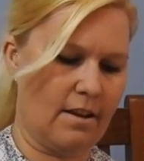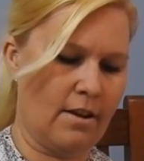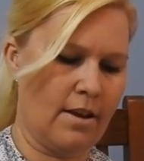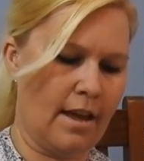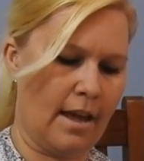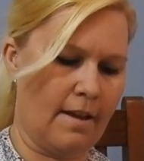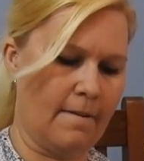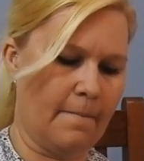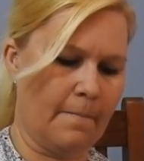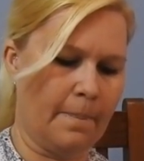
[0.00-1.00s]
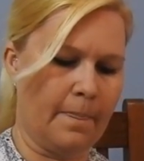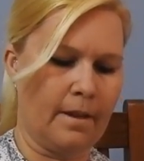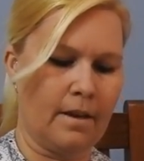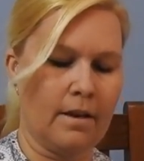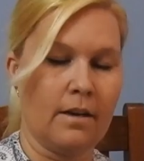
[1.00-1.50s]
Okay.
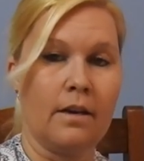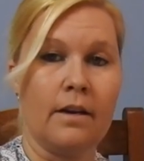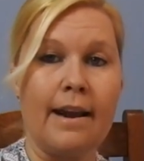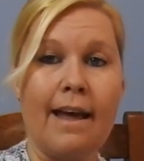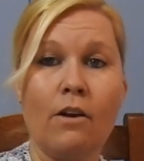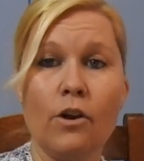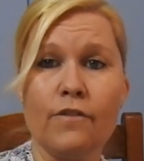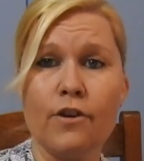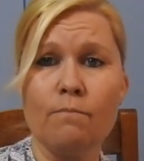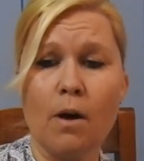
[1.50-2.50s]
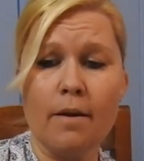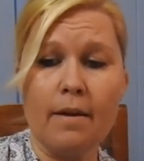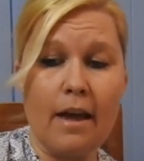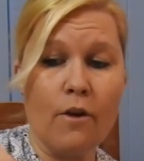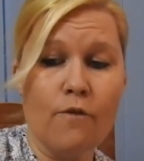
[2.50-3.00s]
Now a lot of you
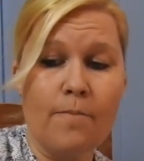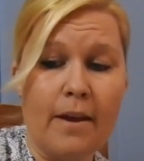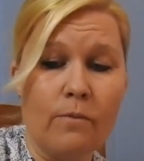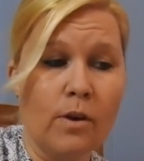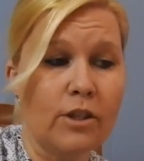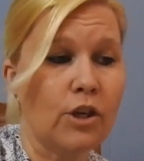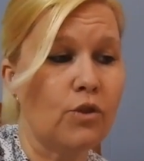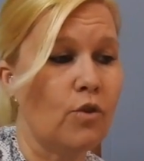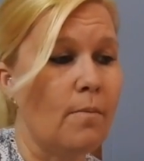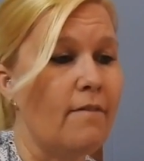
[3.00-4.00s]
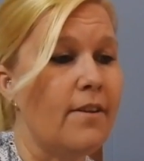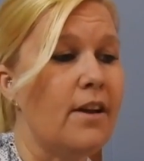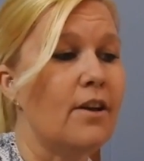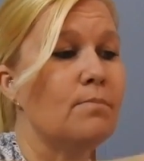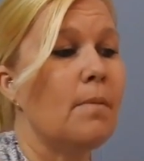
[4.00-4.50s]
who've been watching through my
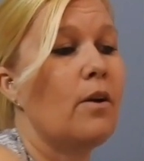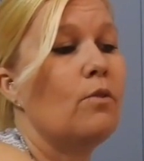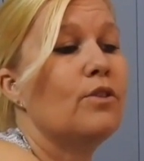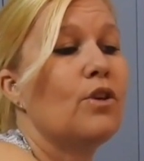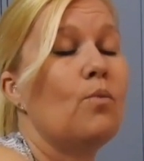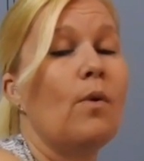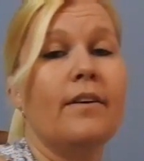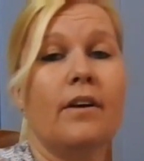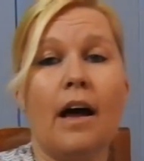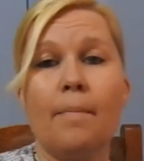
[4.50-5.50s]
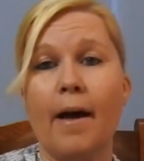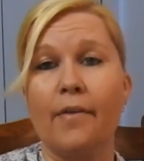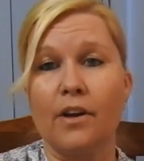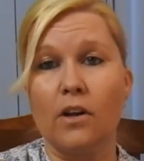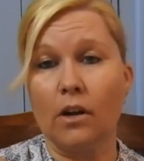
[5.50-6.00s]
videos might also wonder
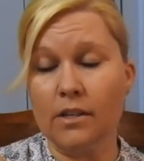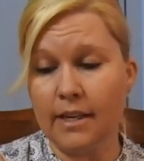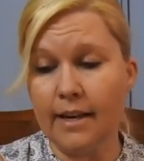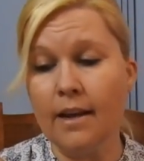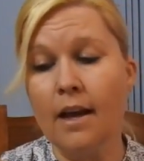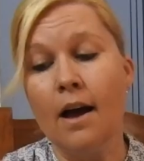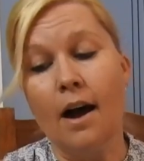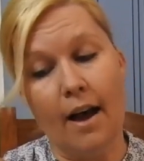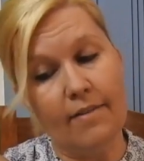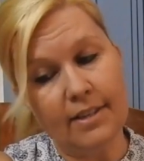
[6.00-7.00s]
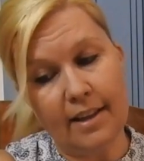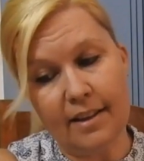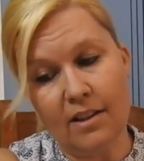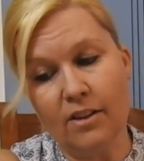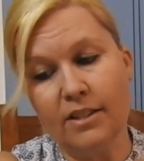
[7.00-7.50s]
about the glossing. I haven't done
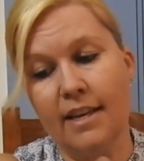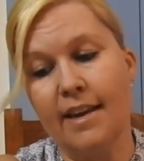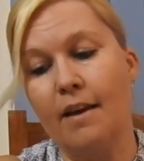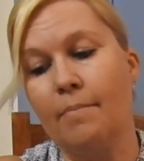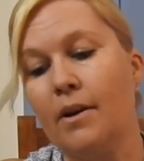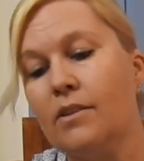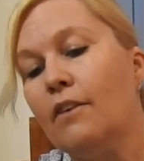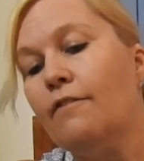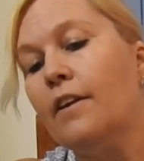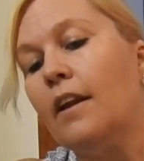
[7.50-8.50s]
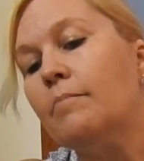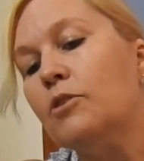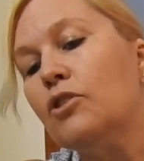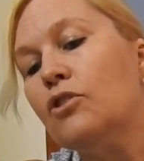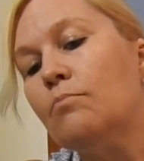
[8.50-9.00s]
the glossing yet because I feel I'm
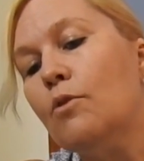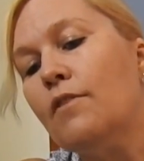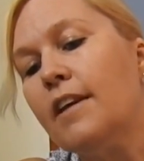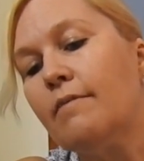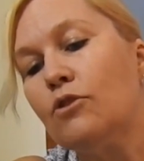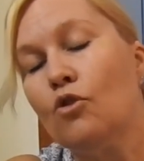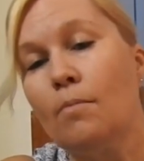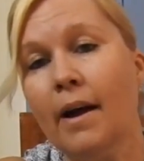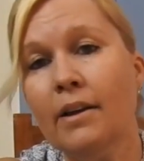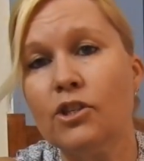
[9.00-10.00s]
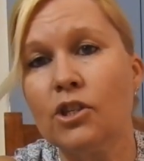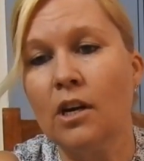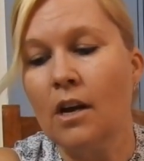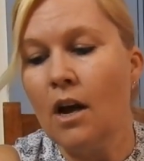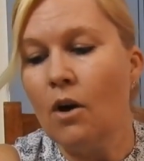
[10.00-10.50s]
just moving it too much.
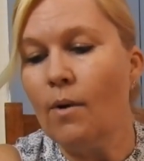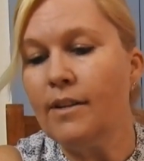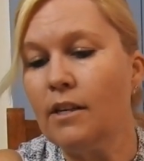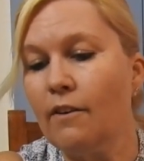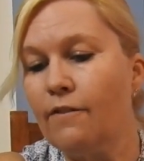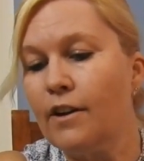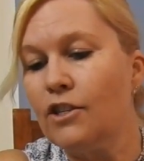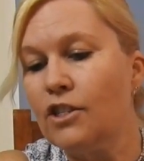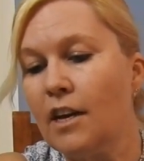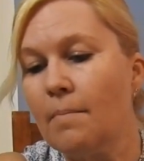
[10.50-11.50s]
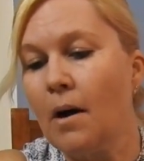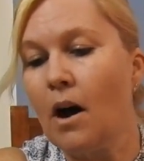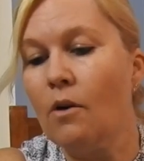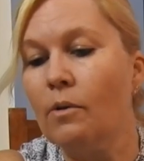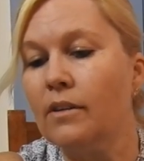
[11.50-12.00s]
Once I've finished him,
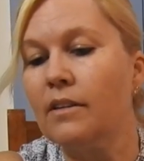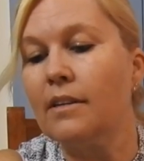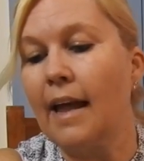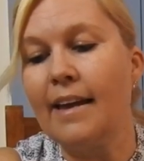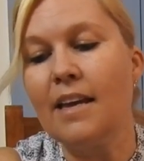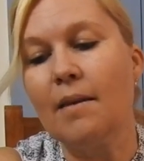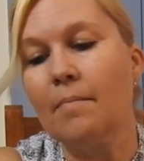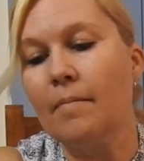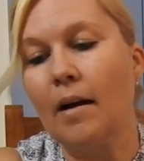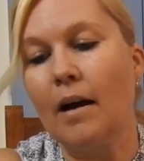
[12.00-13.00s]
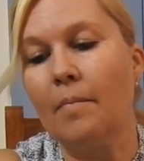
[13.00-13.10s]
I will lay him